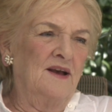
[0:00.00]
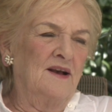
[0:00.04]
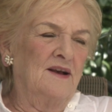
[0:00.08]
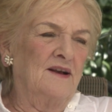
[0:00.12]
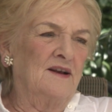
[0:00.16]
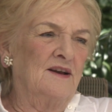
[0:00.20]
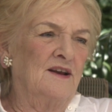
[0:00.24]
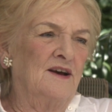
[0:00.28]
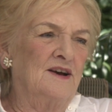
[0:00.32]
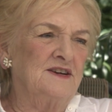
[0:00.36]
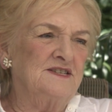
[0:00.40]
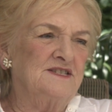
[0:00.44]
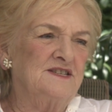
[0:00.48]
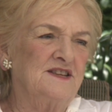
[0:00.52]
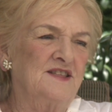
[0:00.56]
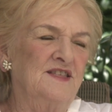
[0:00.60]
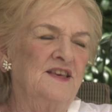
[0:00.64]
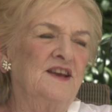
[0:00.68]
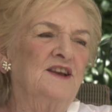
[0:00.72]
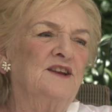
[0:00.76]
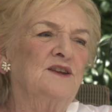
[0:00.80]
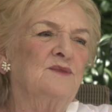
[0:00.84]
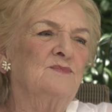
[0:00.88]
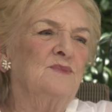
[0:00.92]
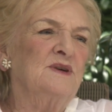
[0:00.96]
And I used to
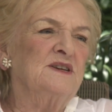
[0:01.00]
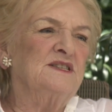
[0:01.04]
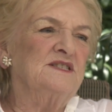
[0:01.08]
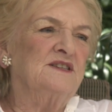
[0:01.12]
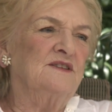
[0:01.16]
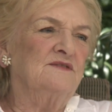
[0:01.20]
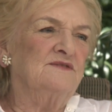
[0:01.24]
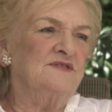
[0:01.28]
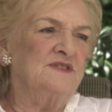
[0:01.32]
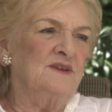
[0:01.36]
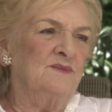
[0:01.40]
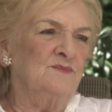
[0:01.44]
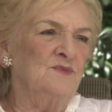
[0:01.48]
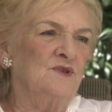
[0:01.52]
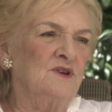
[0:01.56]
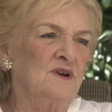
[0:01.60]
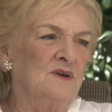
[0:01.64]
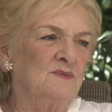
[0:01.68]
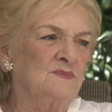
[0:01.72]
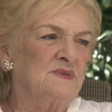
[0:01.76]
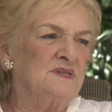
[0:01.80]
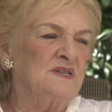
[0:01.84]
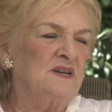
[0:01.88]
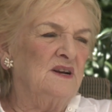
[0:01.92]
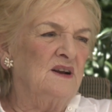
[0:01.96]
think to myself
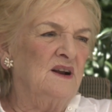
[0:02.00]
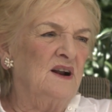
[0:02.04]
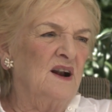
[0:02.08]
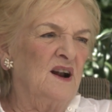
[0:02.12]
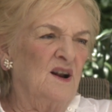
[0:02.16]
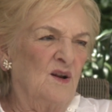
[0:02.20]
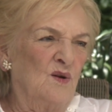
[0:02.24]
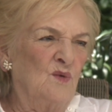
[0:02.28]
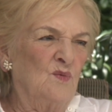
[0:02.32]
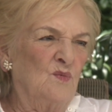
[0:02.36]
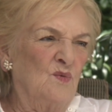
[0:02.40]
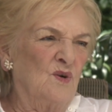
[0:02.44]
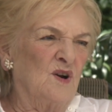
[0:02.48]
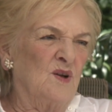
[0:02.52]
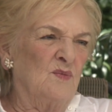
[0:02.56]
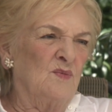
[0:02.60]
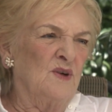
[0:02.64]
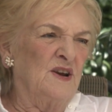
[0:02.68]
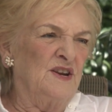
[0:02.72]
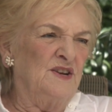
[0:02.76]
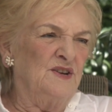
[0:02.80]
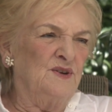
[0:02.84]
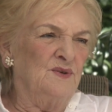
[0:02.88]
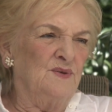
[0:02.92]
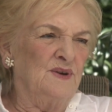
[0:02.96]
sometimes, what am
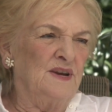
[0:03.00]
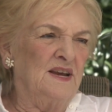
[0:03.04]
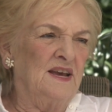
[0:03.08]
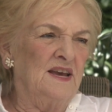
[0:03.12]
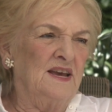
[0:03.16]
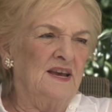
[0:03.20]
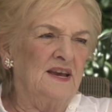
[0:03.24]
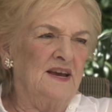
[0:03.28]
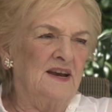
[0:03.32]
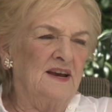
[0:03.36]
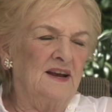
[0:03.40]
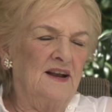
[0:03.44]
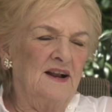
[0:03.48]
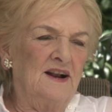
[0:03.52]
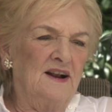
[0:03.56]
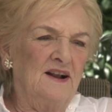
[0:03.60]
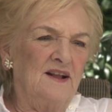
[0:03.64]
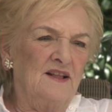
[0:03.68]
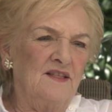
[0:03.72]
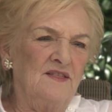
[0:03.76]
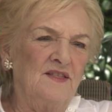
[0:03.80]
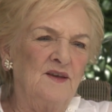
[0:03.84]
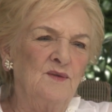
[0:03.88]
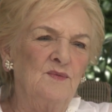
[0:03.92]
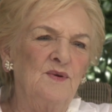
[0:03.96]
I doing here?
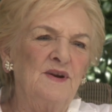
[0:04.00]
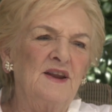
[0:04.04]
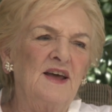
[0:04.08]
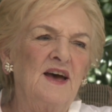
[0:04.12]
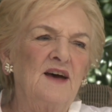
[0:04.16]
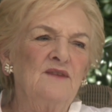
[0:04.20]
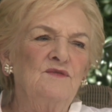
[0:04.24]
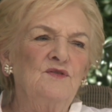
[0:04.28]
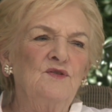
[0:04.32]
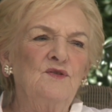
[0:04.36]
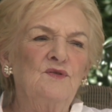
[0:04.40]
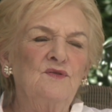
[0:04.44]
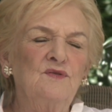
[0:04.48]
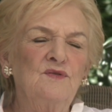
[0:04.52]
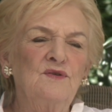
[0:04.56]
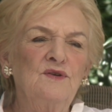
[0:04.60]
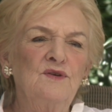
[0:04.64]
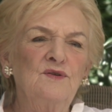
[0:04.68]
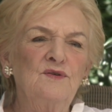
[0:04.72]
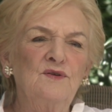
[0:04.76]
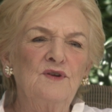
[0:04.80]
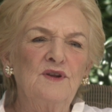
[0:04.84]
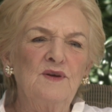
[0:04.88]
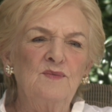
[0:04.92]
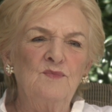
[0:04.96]
Then we'd have
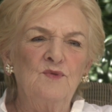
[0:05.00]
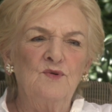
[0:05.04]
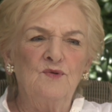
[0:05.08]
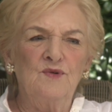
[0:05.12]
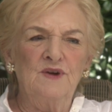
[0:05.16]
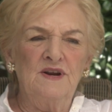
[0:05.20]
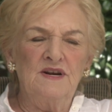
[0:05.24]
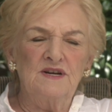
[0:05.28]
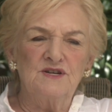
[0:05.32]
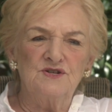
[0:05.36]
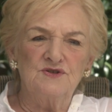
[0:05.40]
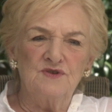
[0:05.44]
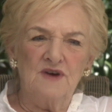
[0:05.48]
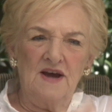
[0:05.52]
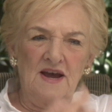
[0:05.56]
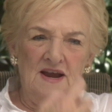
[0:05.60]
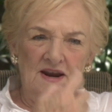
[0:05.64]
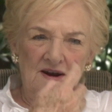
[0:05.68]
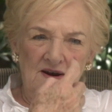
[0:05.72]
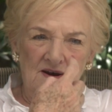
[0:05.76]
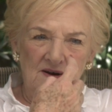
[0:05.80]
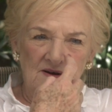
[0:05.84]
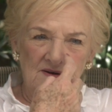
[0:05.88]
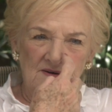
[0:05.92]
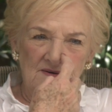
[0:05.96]
early morning
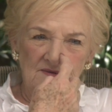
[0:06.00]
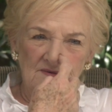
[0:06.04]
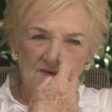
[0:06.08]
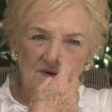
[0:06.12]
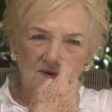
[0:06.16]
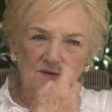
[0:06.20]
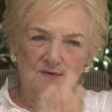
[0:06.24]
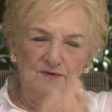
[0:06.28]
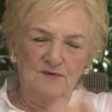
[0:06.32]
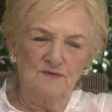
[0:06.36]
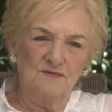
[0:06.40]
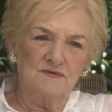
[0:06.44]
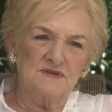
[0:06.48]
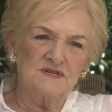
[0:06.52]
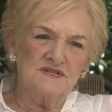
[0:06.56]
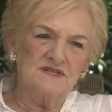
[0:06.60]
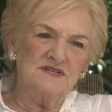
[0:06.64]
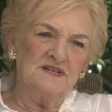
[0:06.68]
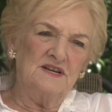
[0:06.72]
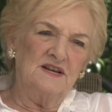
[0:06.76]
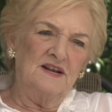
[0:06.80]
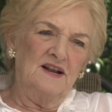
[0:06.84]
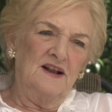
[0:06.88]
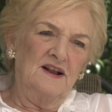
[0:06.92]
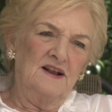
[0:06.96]
train calls,
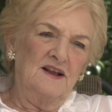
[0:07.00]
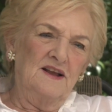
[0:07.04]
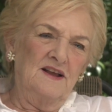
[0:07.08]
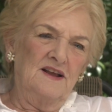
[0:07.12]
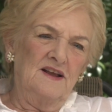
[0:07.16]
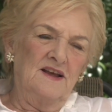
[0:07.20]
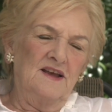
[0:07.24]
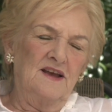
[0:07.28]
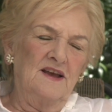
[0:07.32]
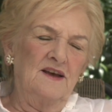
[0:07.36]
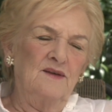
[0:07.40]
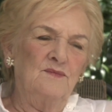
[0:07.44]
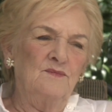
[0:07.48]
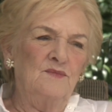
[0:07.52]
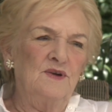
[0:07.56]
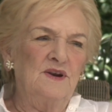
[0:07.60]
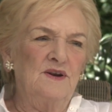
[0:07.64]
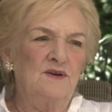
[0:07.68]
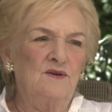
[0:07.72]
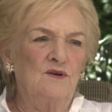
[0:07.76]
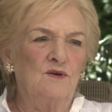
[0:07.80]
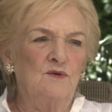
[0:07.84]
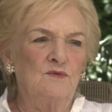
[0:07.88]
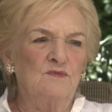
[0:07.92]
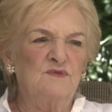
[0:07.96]
and
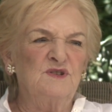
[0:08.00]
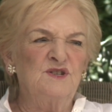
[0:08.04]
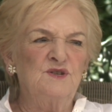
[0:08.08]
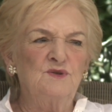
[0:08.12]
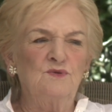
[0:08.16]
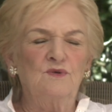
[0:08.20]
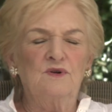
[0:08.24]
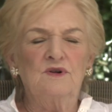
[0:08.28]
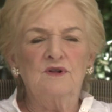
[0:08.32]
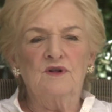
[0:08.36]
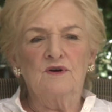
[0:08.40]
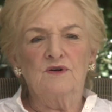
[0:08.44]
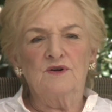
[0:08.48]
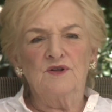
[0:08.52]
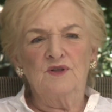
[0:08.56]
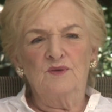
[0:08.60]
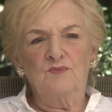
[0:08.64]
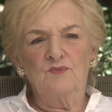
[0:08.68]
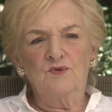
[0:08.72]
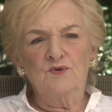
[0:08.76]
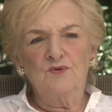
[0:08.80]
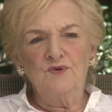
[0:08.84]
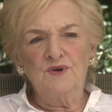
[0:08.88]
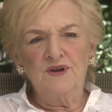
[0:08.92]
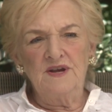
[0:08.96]
or 2 o'clock in the
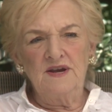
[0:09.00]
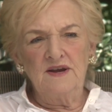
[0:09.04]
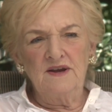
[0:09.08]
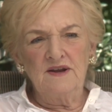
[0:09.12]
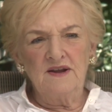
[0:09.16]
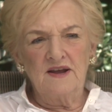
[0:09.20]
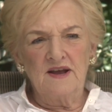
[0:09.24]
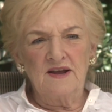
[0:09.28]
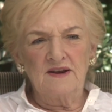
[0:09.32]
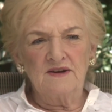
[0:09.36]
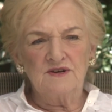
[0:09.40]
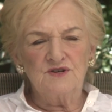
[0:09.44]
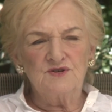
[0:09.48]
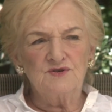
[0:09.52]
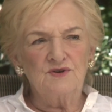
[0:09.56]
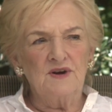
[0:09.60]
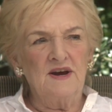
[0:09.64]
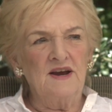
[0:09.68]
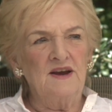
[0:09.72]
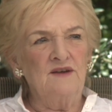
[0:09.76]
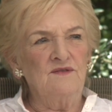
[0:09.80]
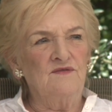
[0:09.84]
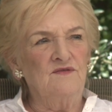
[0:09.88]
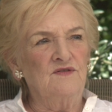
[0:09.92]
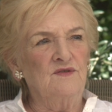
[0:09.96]
morning, you'd get a
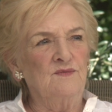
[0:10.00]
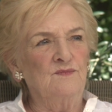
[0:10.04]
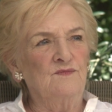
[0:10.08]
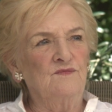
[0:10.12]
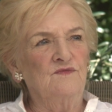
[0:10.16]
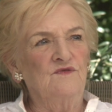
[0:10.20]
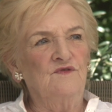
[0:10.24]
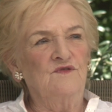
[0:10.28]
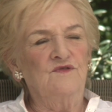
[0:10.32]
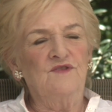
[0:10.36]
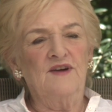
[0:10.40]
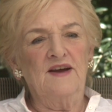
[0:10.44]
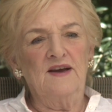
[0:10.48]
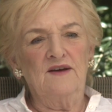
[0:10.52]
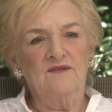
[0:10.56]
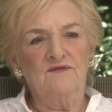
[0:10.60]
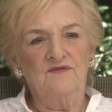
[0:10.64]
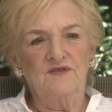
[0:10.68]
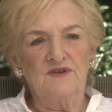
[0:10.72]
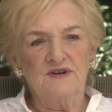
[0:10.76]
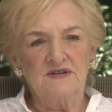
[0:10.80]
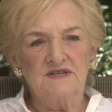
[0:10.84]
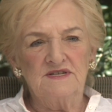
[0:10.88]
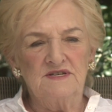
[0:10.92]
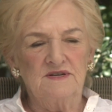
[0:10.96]
train from
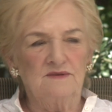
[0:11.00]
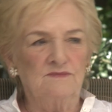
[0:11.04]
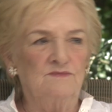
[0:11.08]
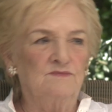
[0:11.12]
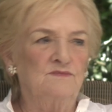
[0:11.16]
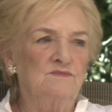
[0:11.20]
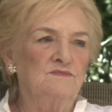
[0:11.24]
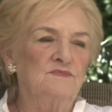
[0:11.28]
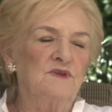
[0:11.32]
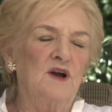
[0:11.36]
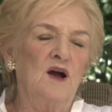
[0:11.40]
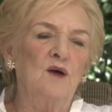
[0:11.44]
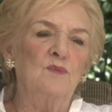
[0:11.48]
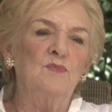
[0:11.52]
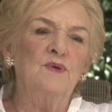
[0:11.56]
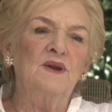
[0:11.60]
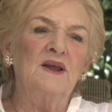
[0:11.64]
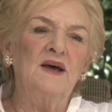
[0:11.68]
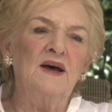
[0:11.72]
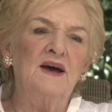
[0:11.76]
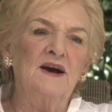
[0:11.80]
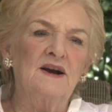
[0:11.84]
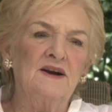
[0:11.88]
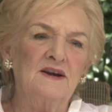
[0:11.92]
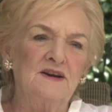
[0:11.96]
Frankfurt to
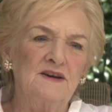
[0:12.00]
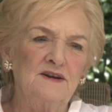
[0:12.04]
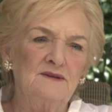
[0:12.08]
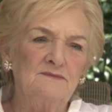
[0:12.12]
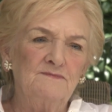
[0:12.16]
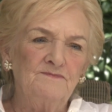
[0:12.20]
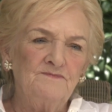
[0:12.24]
Copenhagen.